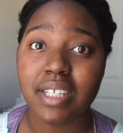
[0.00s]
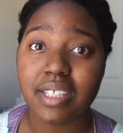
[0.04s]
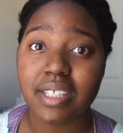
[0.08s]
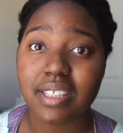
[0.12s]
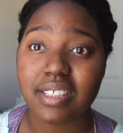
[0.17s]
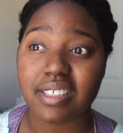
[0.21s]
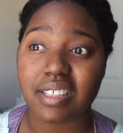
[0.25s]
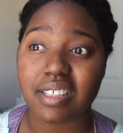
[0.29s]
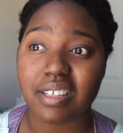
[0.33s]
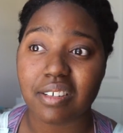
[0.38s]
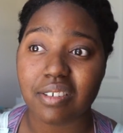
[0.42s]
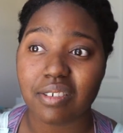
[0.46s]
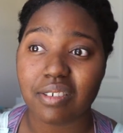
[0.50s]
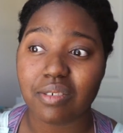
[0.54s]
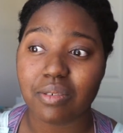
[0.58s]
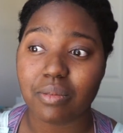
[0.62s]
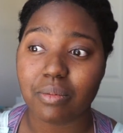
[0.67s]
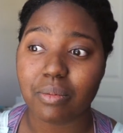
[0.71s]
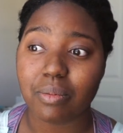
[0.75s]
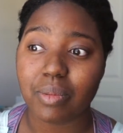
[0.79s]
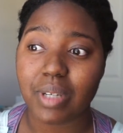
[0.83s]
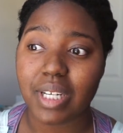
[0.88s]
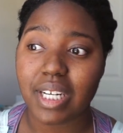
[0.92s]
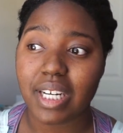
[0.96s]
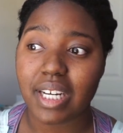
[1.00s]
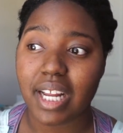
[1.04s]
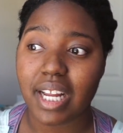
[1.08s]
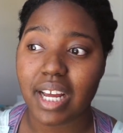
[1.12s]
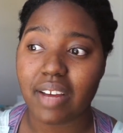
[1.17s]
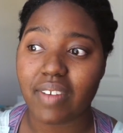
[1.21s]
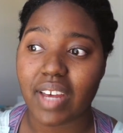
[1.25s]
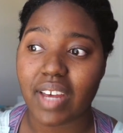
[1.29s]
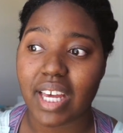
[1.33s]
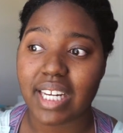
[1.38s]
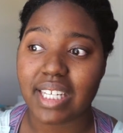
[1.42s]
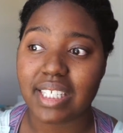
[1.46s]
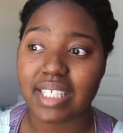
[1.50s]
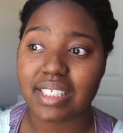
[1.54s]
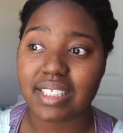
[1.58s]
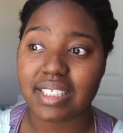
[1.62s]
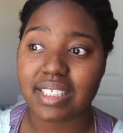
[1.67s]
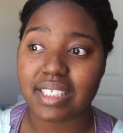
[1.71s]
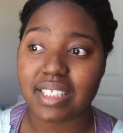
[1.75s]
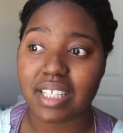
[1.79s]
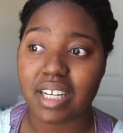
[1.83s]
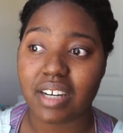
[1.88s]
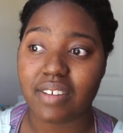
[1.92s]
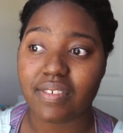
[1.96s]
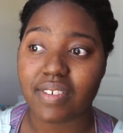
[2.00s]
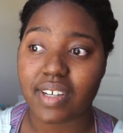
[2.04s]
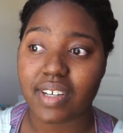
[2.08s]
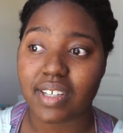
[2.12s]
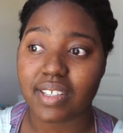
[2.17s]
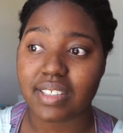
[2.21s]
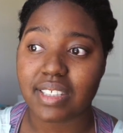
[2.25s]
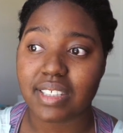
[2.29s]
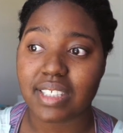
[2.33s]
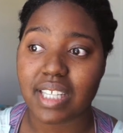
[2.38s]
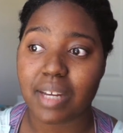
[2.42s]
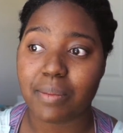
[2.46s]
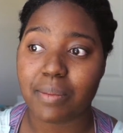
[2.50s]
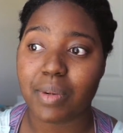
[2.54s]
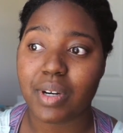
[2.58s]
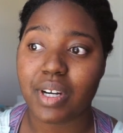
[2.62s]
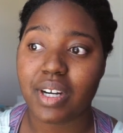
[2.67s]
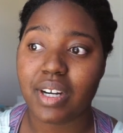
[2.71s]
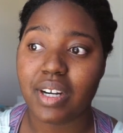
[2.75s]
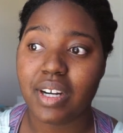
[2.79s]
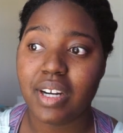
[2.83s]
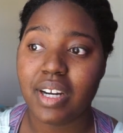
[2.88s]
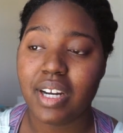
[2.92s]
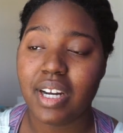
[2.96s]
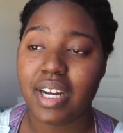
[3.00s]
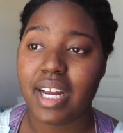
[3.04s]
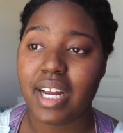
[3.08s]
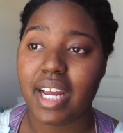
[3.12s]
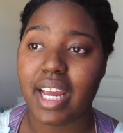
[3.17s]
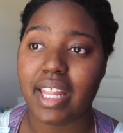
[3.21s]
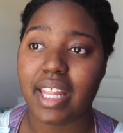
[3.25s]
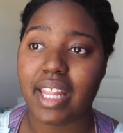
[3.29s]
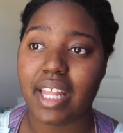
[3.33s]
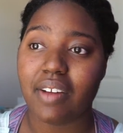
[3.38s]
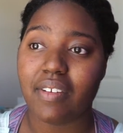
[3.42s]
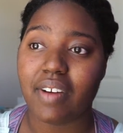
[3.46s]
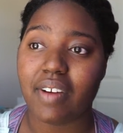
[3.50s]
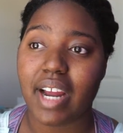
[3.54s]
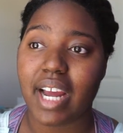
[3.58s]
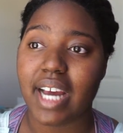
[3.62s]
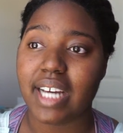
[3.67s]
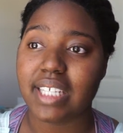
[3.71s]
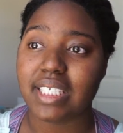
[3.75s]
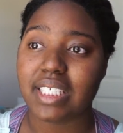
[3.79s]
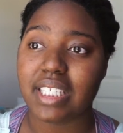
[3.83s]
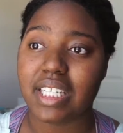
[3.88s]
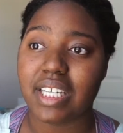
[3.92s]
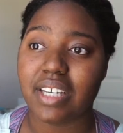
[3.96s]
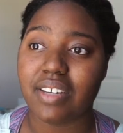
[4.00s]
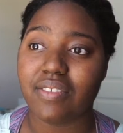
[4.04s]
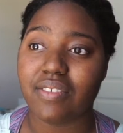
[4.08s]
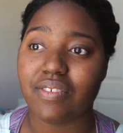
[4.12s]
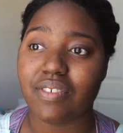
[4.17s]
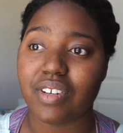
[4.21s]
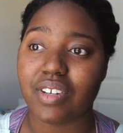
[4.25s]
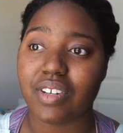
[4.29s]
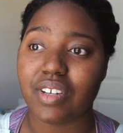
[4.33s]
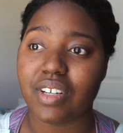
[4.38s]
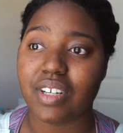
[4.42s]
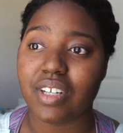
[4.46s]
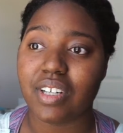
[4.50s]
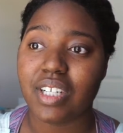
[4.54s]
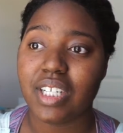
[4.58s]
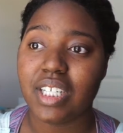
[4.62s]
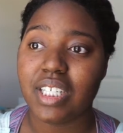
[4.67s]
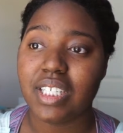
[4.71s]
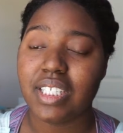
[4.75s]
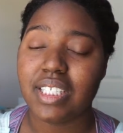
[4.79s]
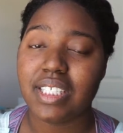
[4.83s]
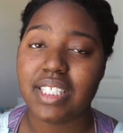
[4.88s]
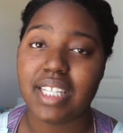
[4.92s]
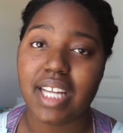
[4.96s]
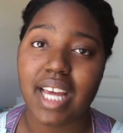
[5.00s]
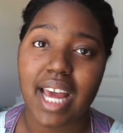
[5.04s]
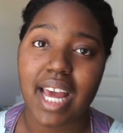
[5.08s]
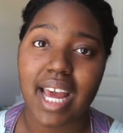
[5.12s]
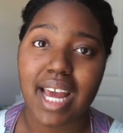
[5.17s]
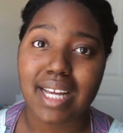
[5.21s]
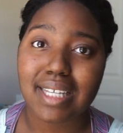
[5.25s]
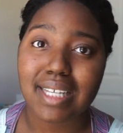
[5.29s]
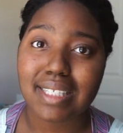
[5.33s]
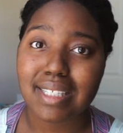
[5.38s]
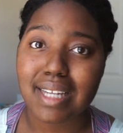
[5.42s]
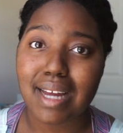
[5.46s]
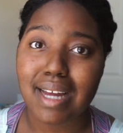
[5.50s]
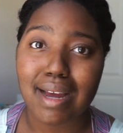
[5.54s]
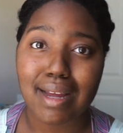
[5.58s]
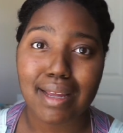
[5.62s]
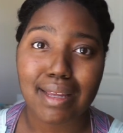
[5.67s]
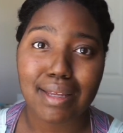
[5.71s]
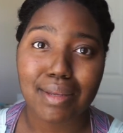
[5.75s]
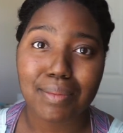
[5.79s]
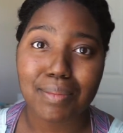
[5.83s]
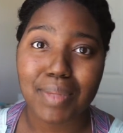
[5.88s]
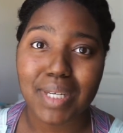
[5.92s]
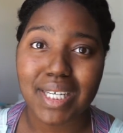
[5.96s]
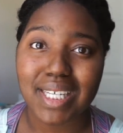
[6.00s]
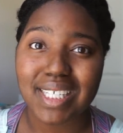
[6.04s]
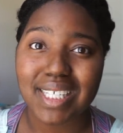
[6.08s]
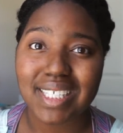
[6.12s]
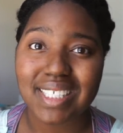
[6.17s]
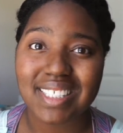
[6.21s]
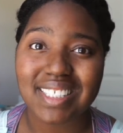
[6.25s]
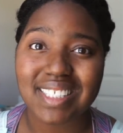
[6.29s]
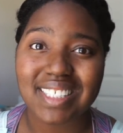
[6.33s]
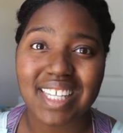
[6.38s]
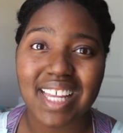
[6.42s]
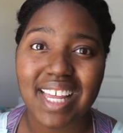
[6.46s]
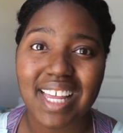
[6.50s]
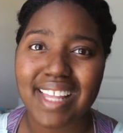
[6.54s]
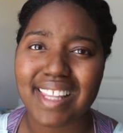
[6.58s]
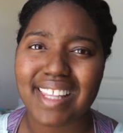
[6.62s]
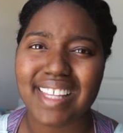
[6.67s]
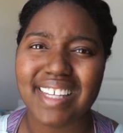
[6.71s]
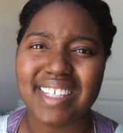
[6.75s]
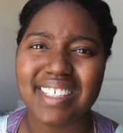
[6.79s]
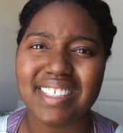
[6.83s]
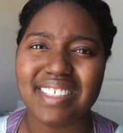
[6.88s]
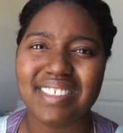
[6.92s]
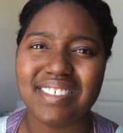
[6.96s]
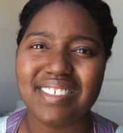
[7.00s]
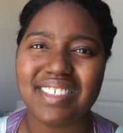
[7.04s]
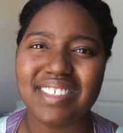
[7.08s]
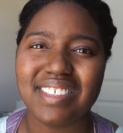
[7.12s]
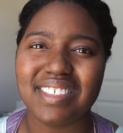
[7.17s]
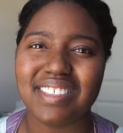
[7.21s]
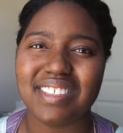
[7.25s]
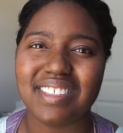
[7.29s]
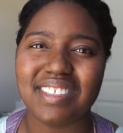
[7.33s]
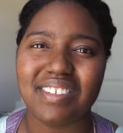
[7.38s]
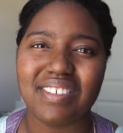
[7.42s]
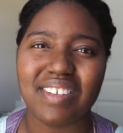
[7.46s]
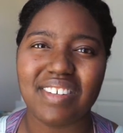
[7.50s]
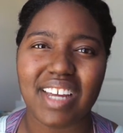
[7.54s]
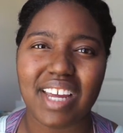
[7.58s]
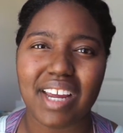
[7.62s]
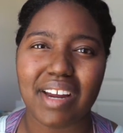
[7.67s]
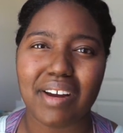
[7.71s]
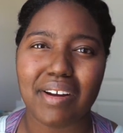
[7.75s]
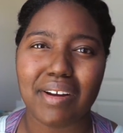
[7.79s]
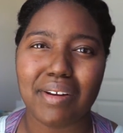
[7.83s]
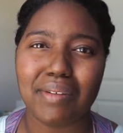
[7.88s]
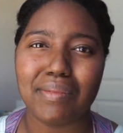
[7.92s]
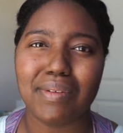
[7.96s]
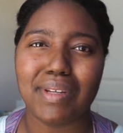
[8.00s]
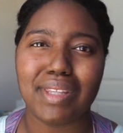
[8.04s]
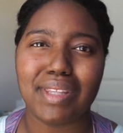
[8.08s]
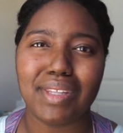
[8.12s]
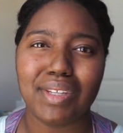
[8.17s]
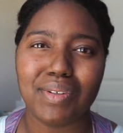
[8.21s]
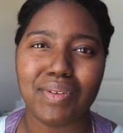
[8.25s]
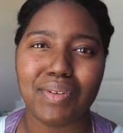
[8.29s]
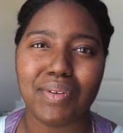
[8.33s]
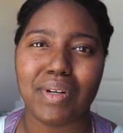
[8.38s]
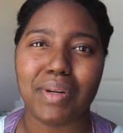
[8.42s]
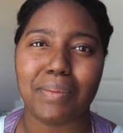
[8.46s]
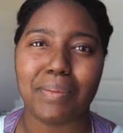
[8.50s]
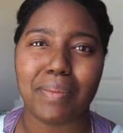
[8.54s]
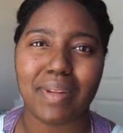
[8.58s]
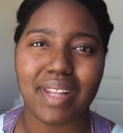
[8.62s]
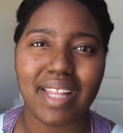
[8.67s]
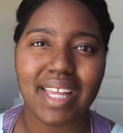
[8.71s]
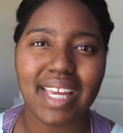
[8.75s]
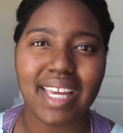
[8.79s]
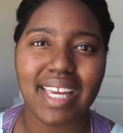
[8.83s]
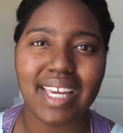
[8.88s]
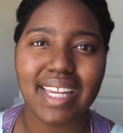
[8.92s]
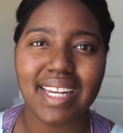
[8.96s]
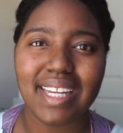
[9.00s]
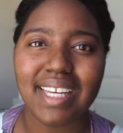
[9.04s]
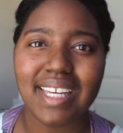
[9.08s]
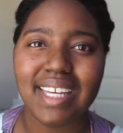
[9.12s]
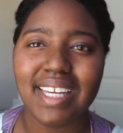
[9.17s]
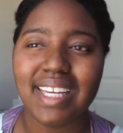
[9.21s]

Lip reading: So we didn't have any stuff all summer, and they were asking for tax documents, things you just don't carry with you on a plane.